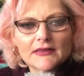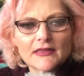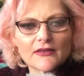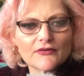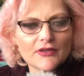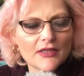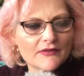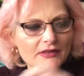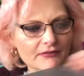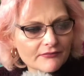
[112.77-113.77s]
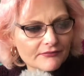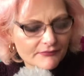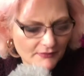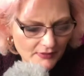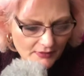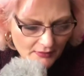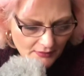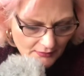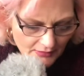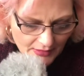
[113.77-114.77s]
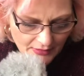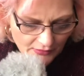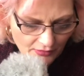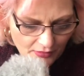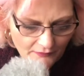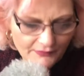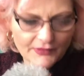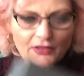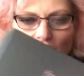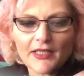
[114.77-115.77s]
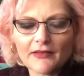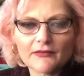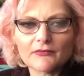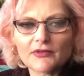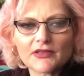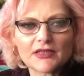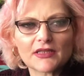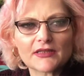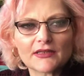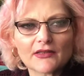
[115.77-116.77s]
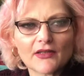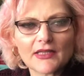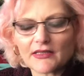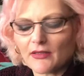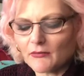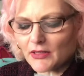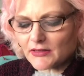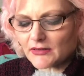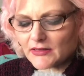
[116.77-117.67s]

sandwich trails in. Then you've got For Night, which is the nighttime ones.